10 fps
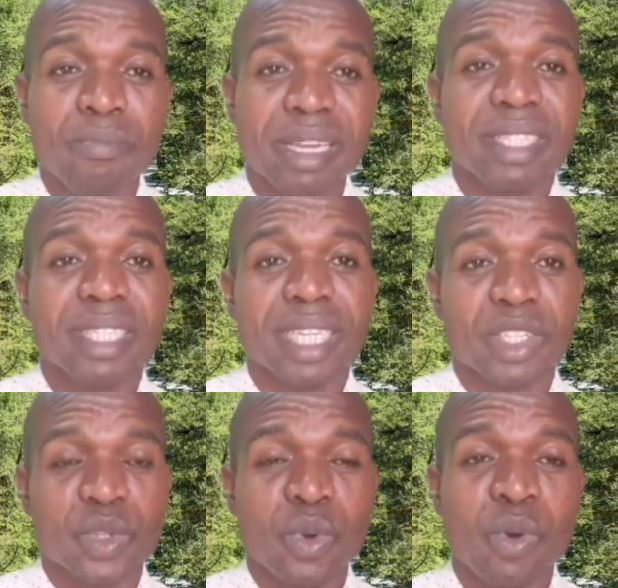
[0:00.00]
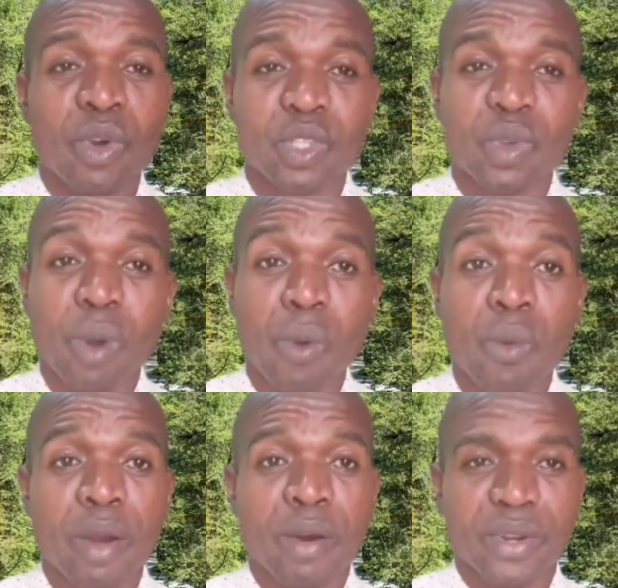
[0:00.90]
messengers to us in one
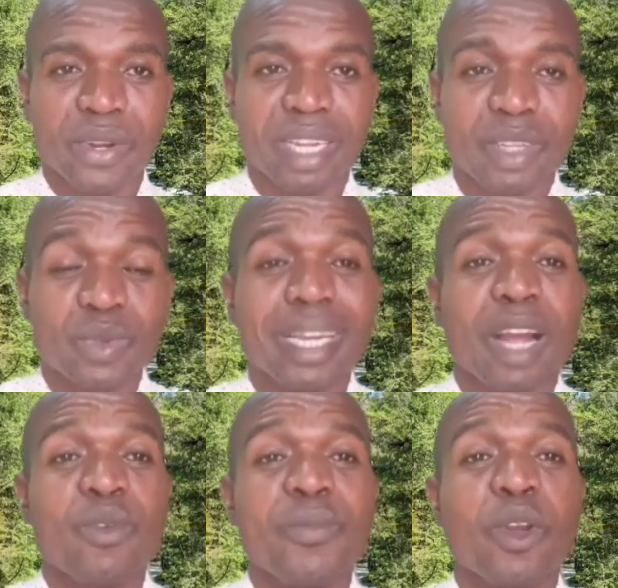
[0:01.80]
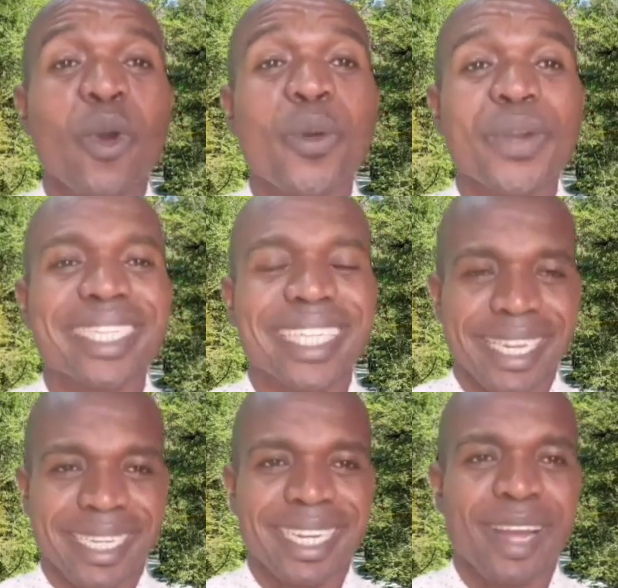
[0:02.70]
way or the other, so that we'll be
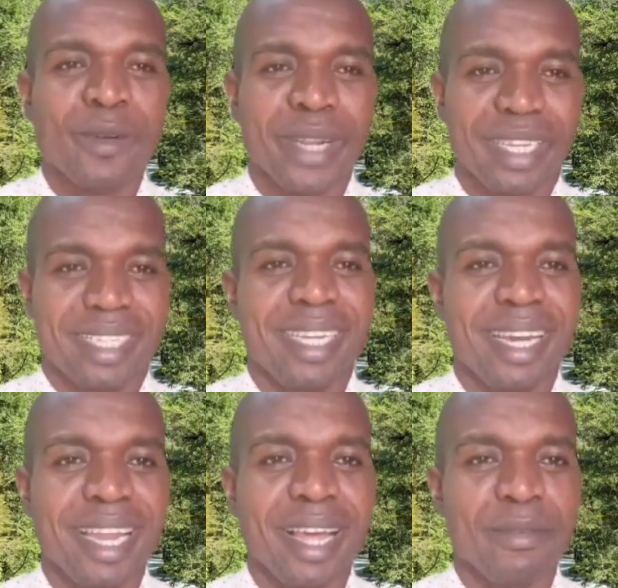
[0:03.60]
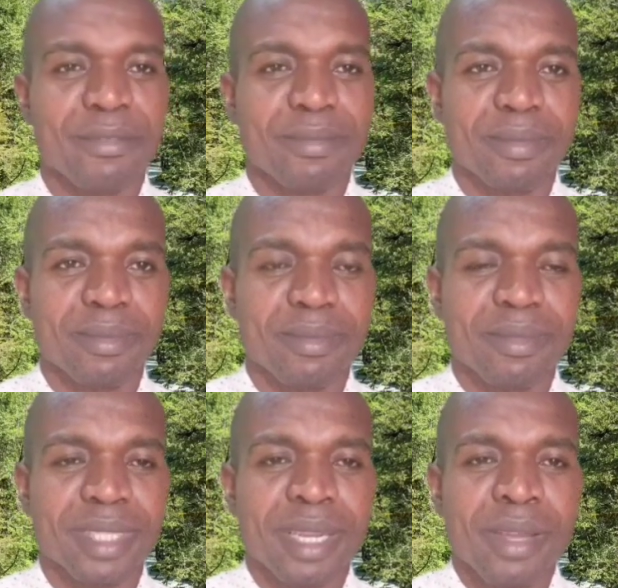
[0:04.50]
corrected now we are still alive.
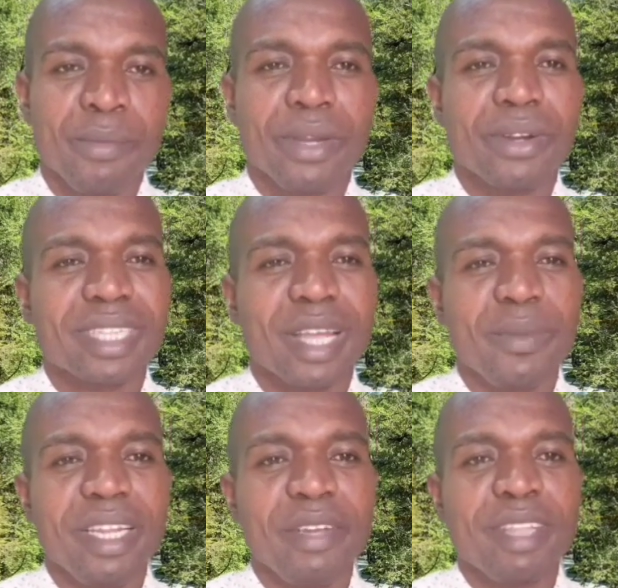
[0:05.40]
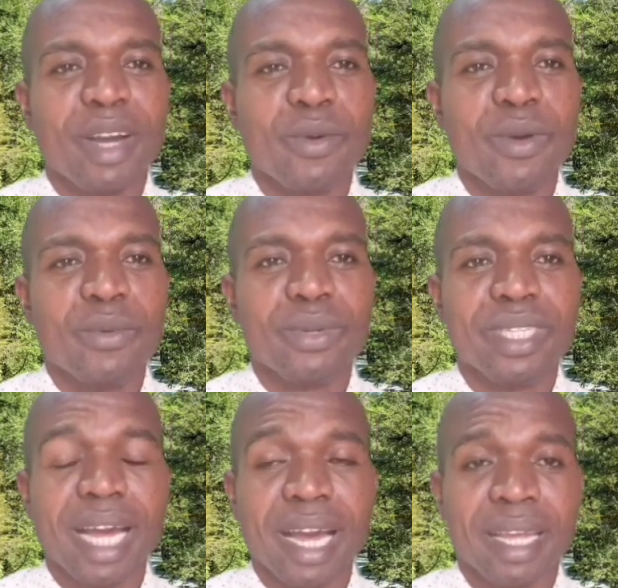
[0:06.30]
Because I believe that when we
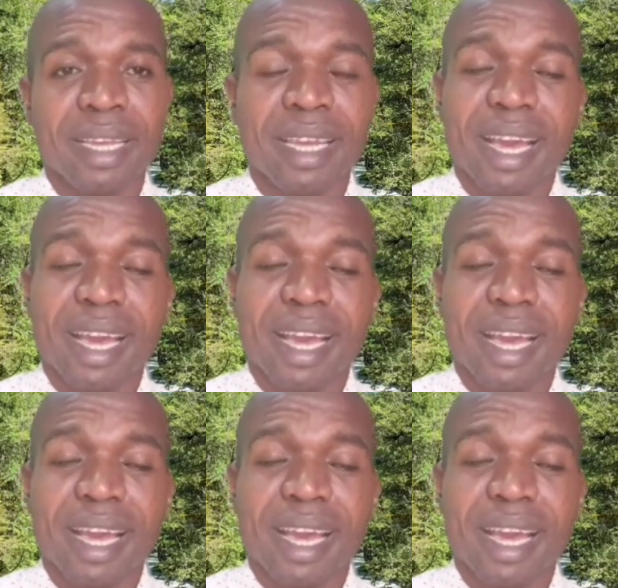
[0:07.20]
die